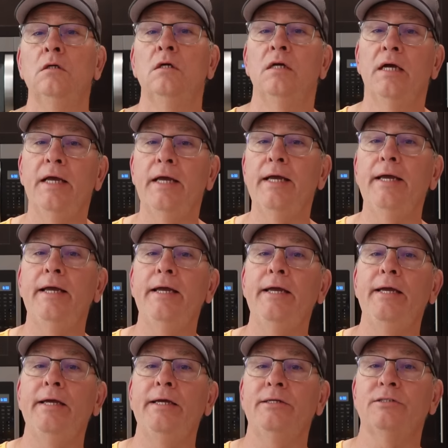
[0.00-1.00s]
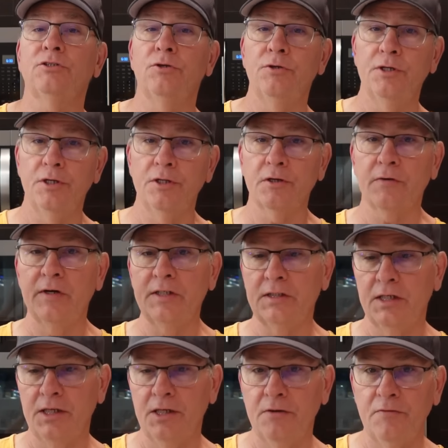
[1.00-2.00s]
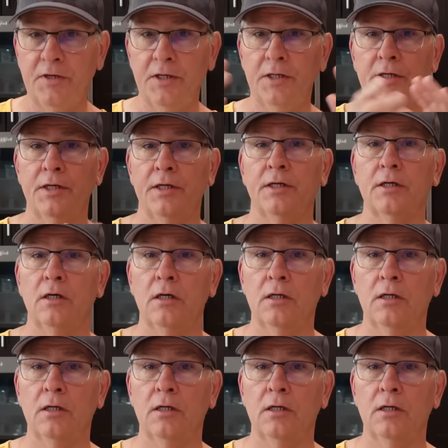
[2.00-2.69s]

Hey, so another great day of eating.